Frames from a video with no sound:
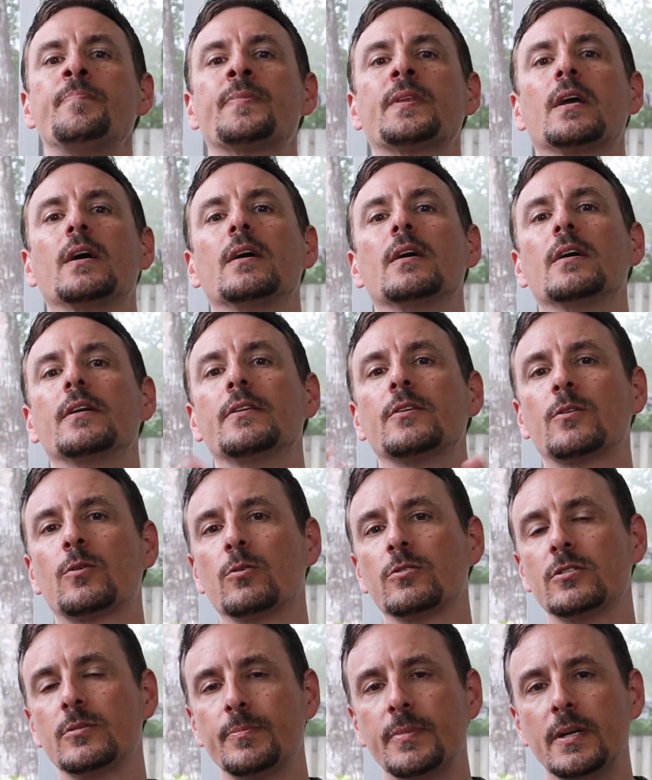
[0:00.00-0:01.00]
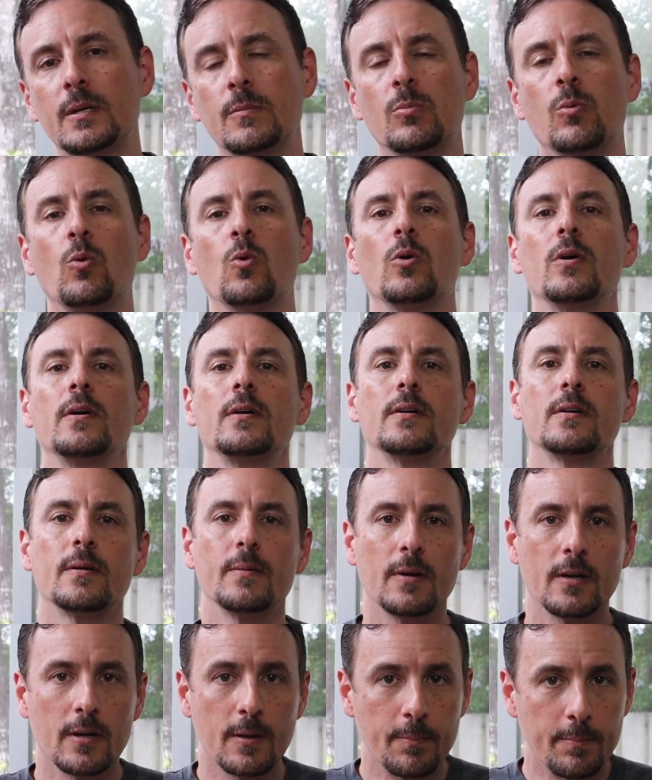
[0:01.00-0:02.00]
and then of course the big boy,
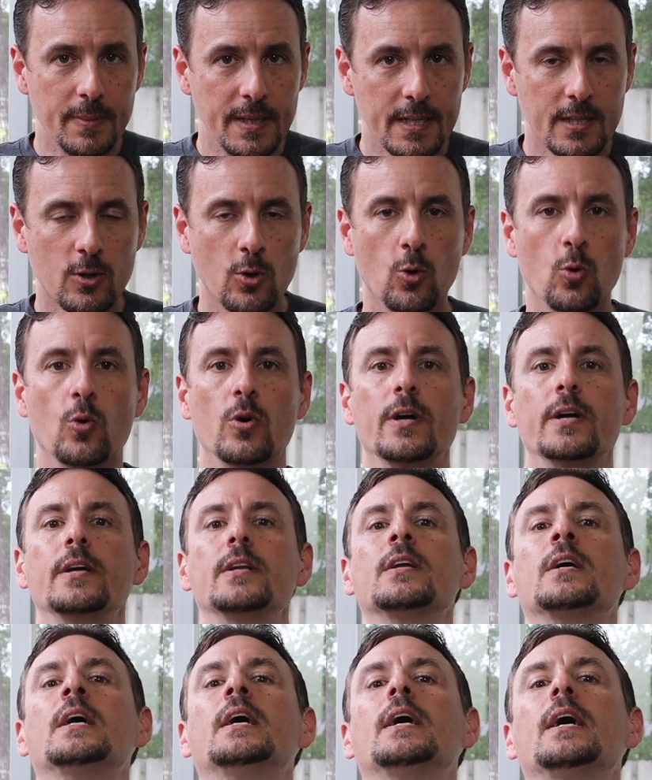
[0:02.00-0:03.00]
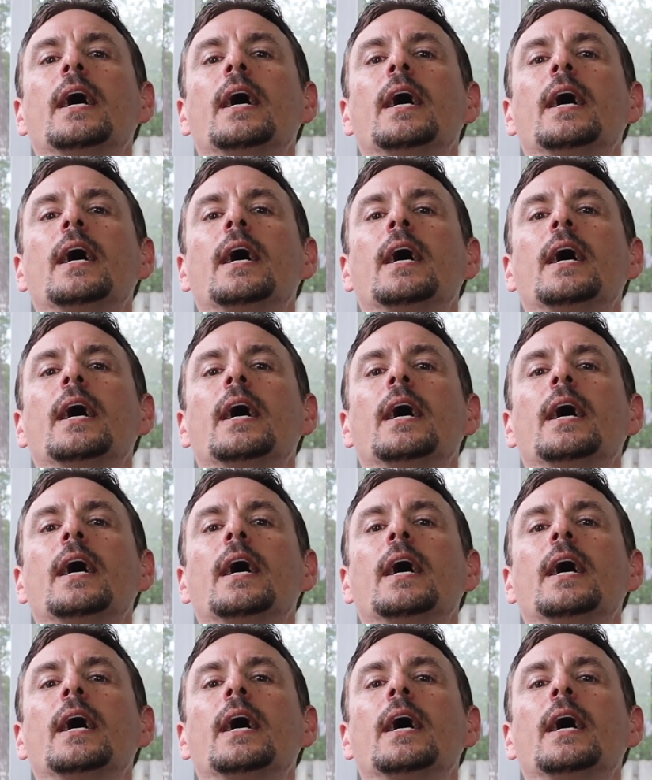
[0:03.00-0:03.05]
Bitcoin.